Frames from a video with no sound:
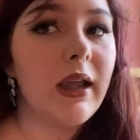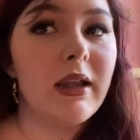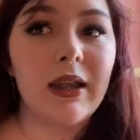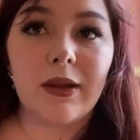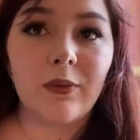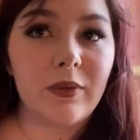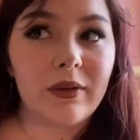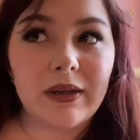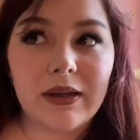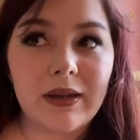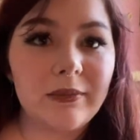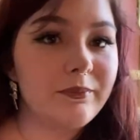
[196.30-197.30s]
It
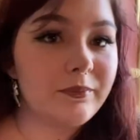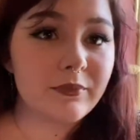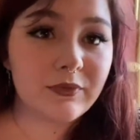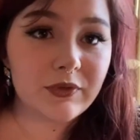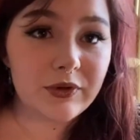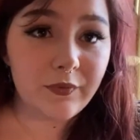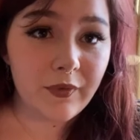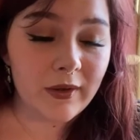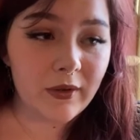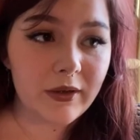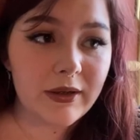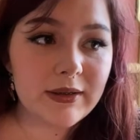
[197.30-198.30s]
really
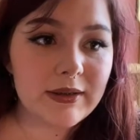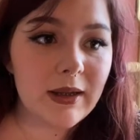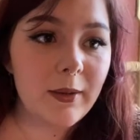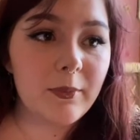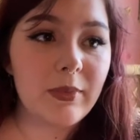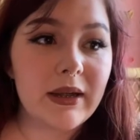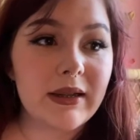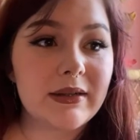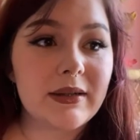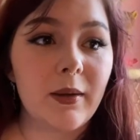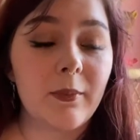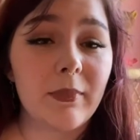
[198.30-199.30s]
varies, but
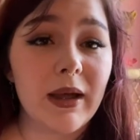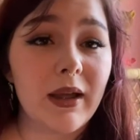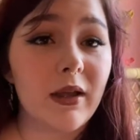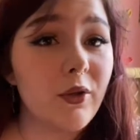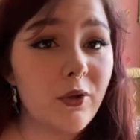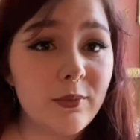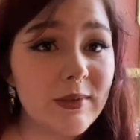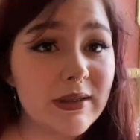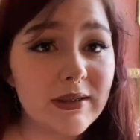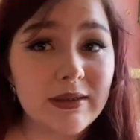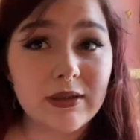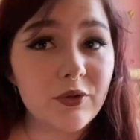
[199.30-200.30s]
my hoops
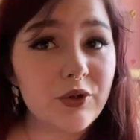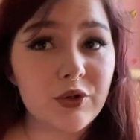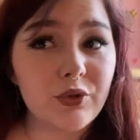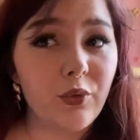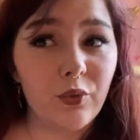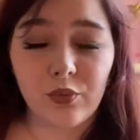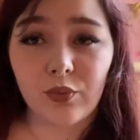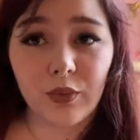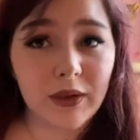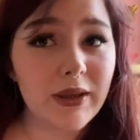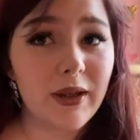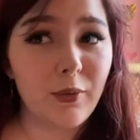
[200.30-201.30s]
still do
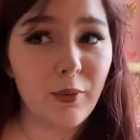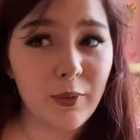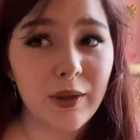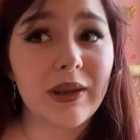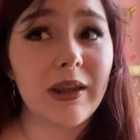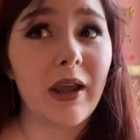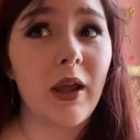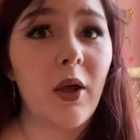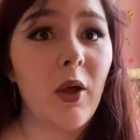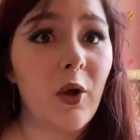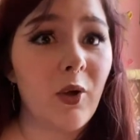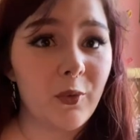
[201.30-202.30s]
really
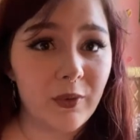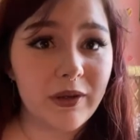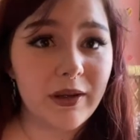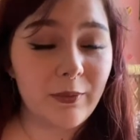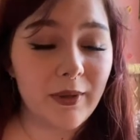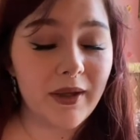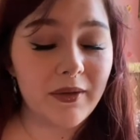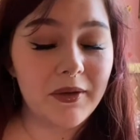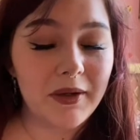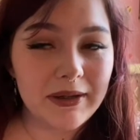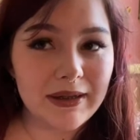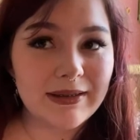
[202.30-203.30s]
well
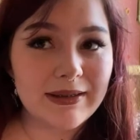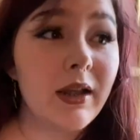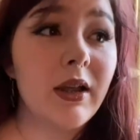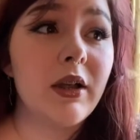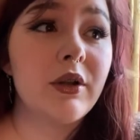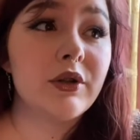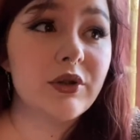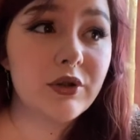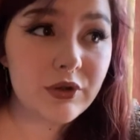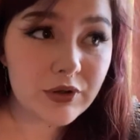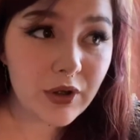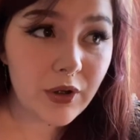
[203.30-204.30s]
on Etsy.
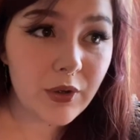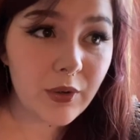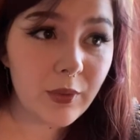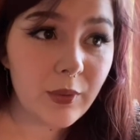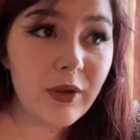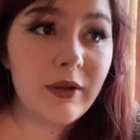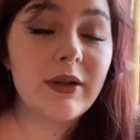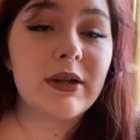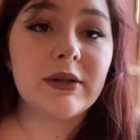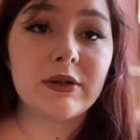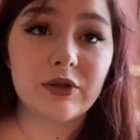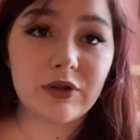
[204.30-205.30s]
So
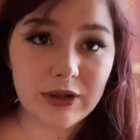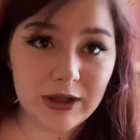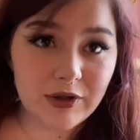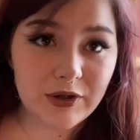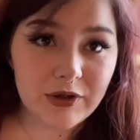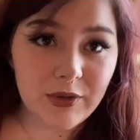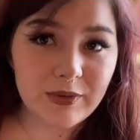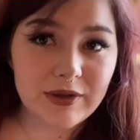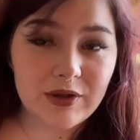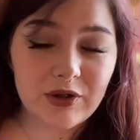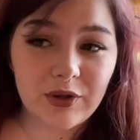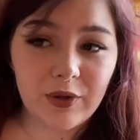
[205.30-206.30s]
that just goes
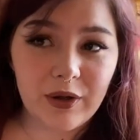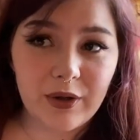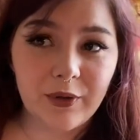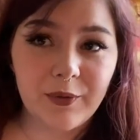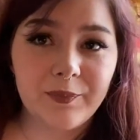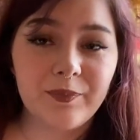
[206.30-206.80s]
to show you,